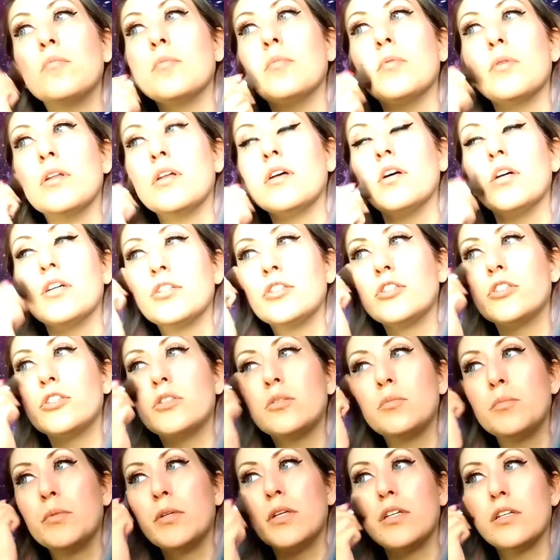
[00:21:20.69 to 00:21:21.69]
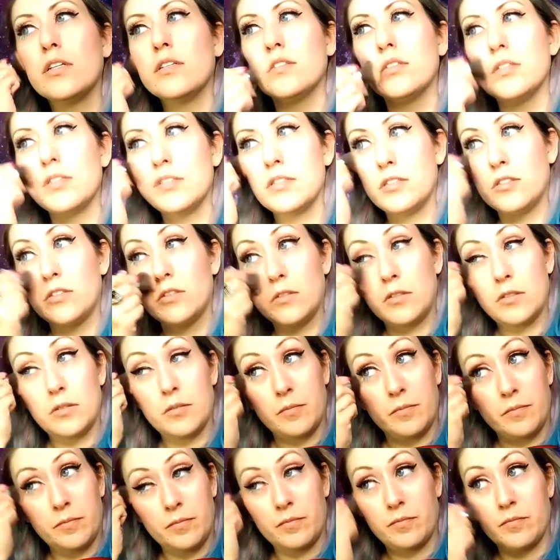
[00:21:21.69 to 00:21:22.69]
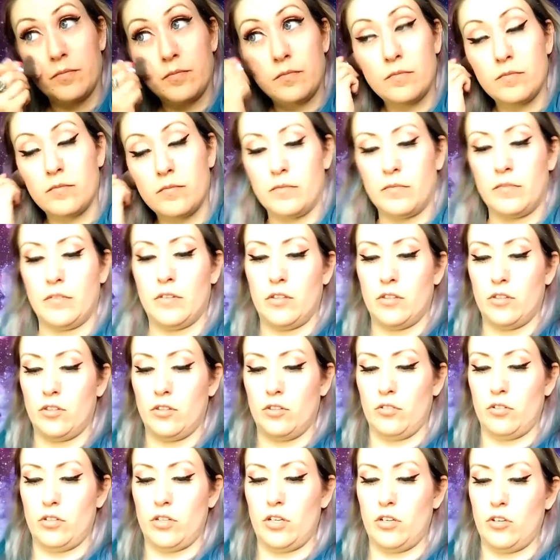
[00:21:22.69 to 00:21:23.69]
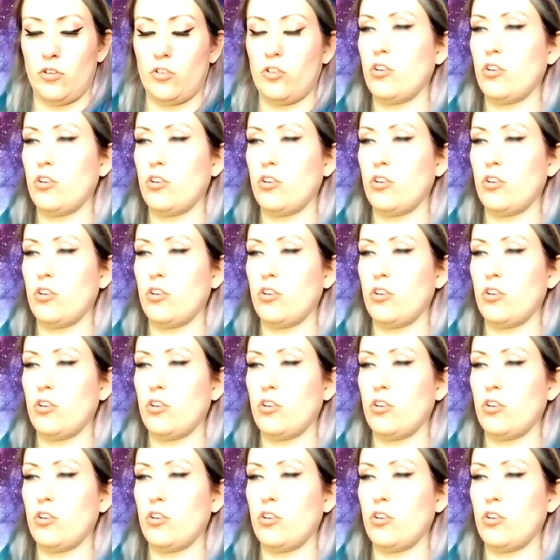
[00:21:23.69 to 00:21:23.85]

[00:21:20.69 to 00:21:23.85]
blush because it's looking